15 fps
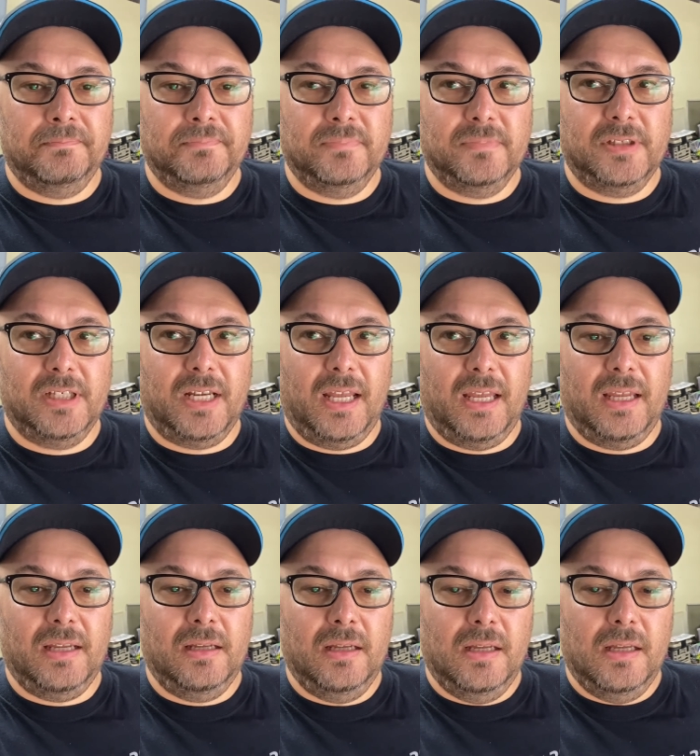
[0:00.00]

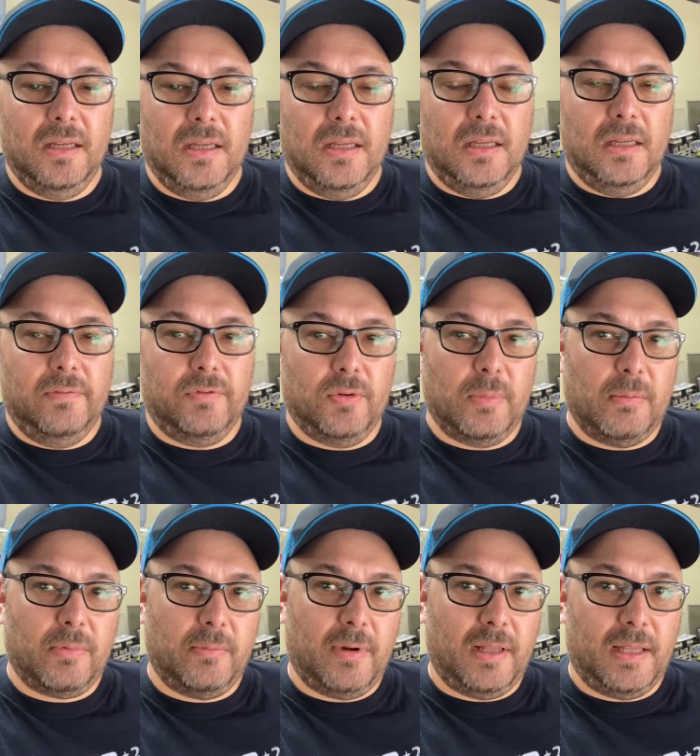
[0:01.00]
Today, if you
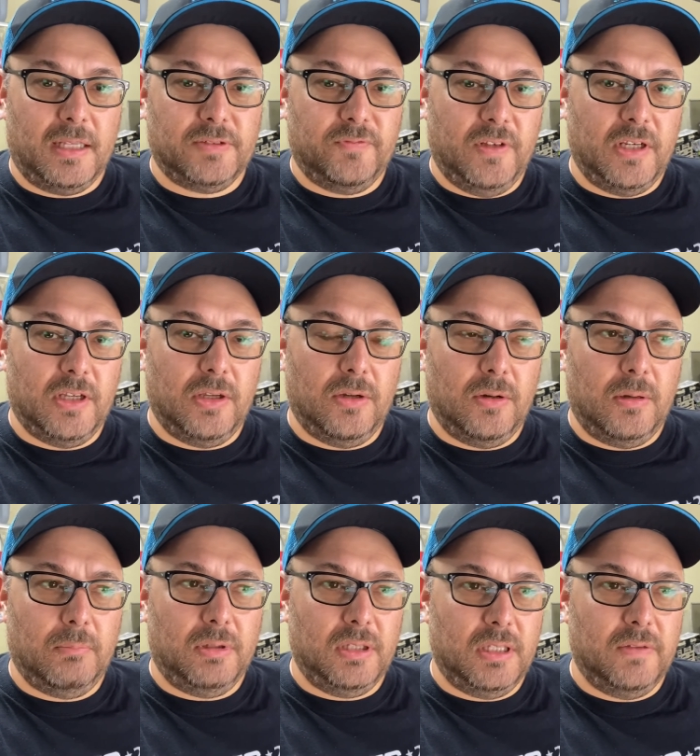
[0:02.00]
remember my last video, I
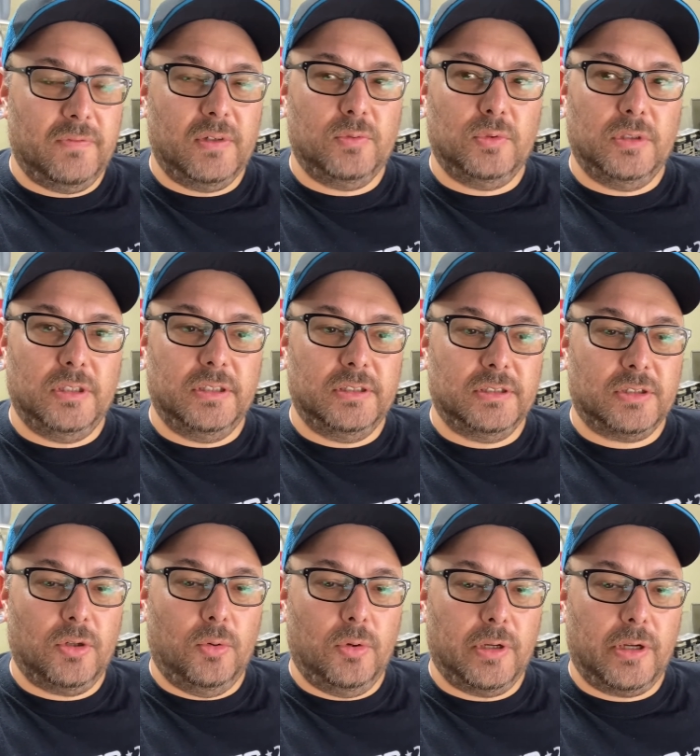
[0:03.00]
believe it was
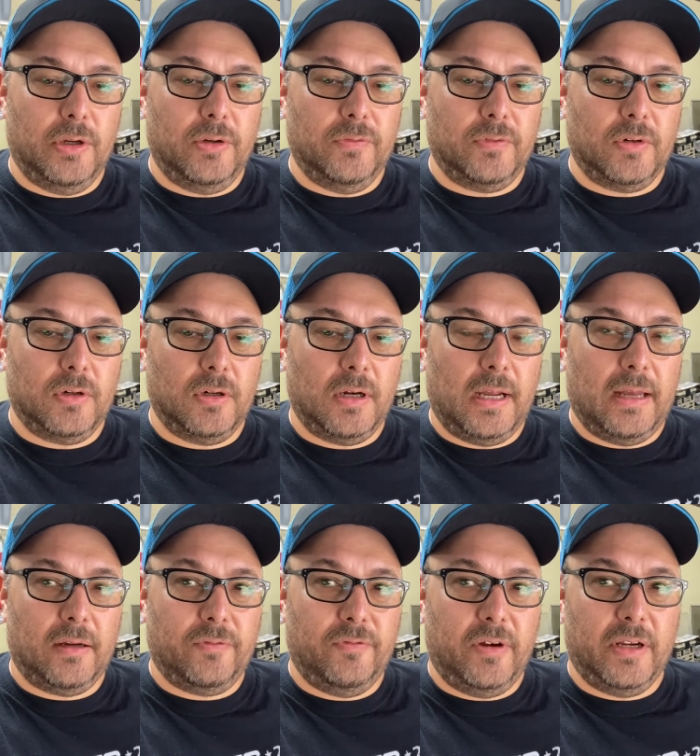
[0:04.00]
going over
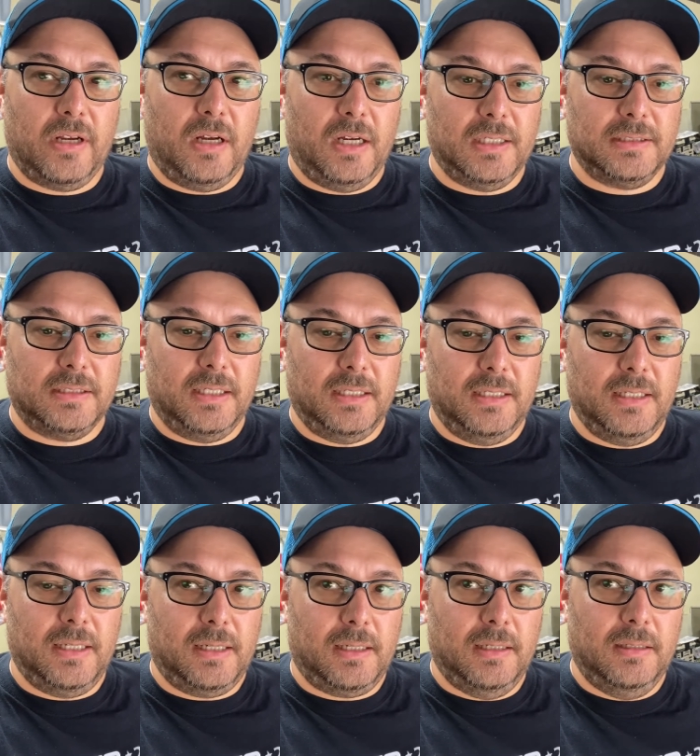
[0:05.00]
how to find a hot side
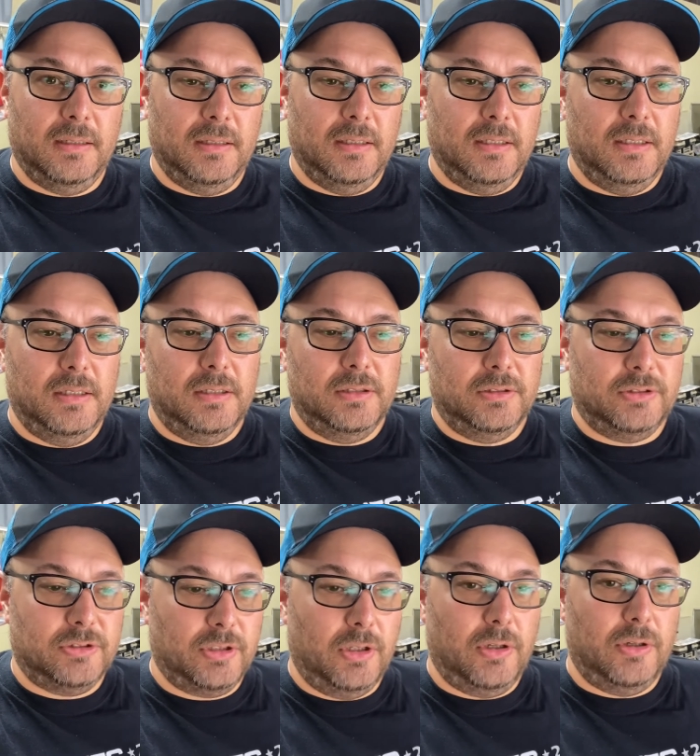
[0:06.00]
leak.
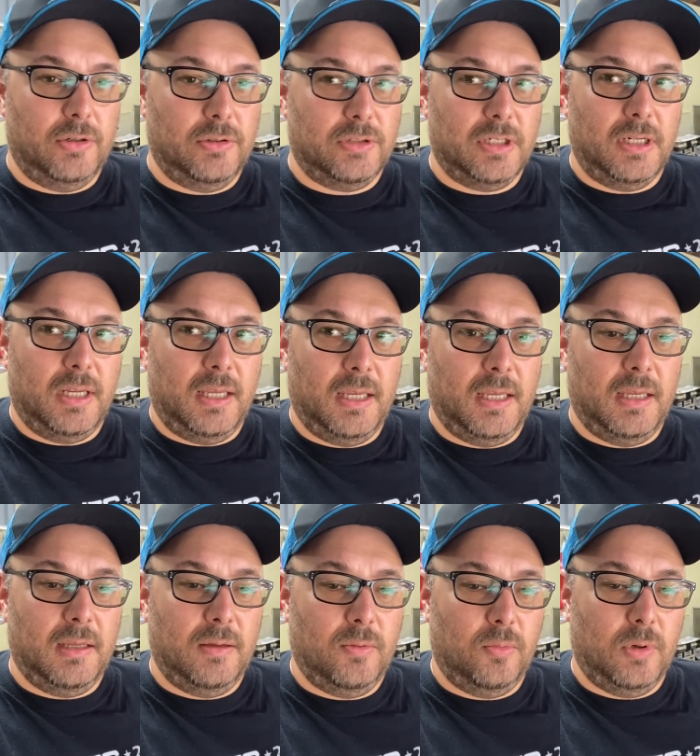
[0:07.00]
So
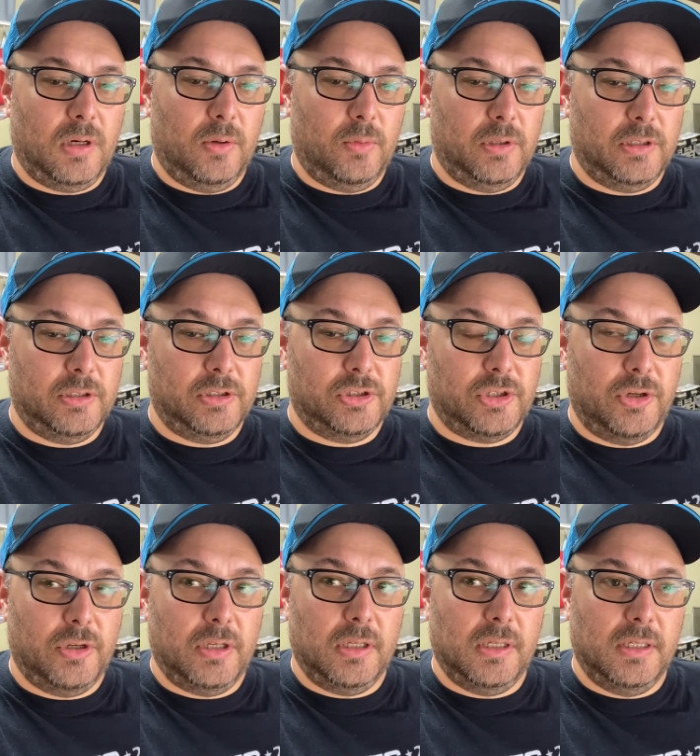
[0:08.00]
today, what I wanted to show
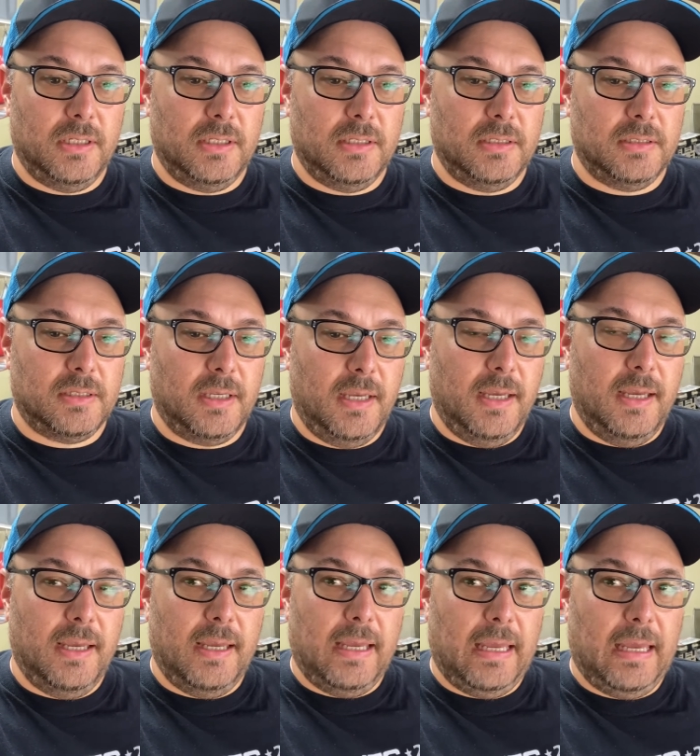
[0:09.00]
you is
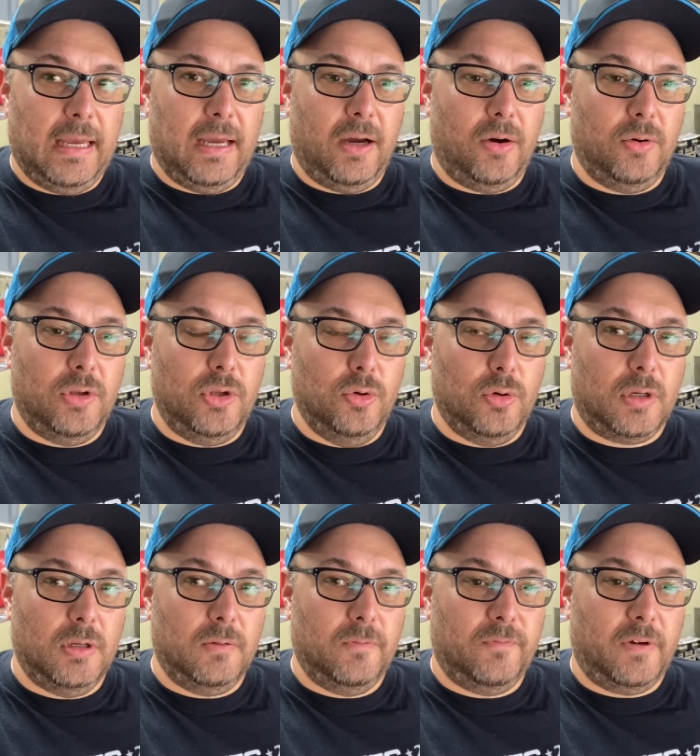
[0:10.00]
how you
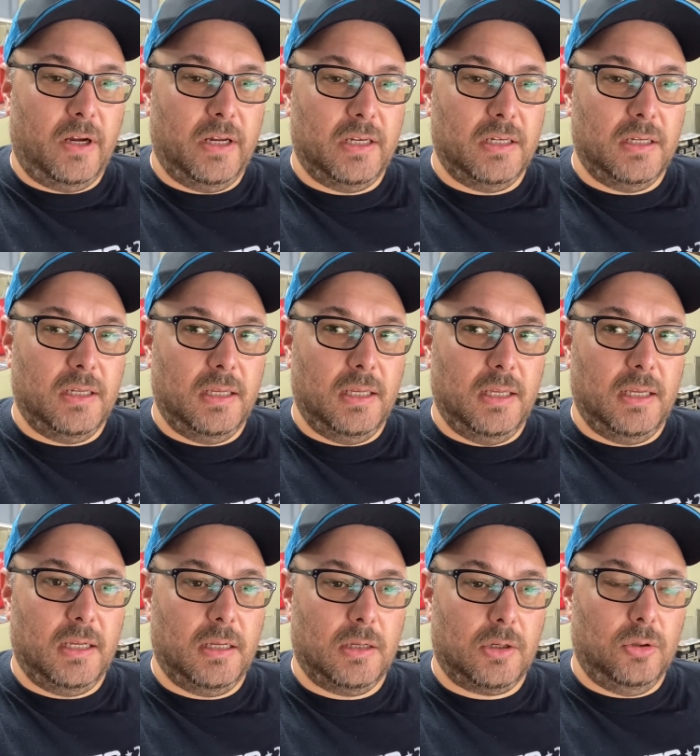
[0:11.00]
can find
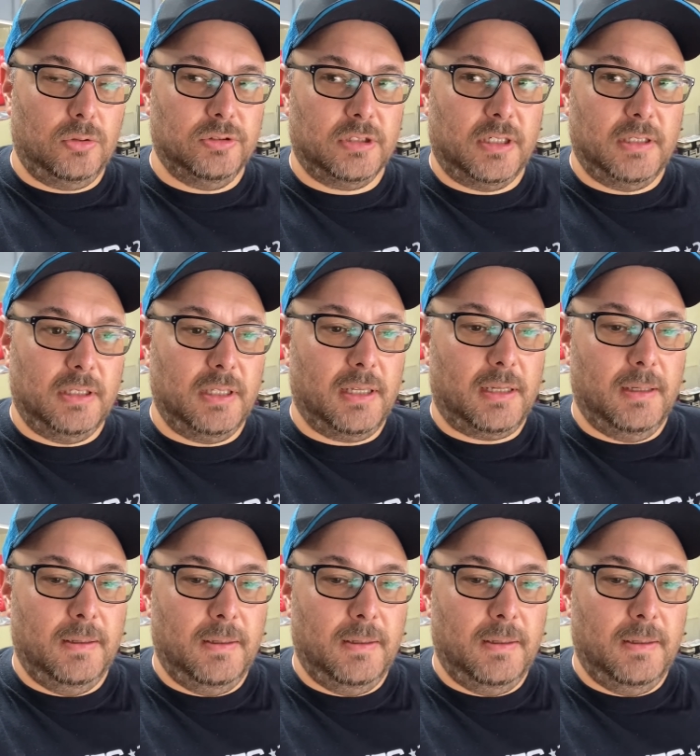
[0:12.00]
a cold side leak.